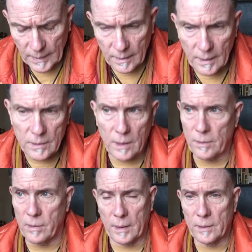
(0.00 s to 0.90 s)
There's
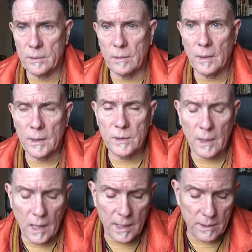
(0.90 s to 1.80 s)
other things. There's
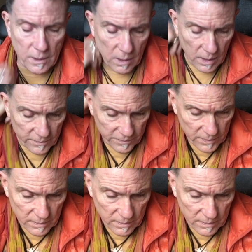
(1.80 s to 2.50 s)
the idea of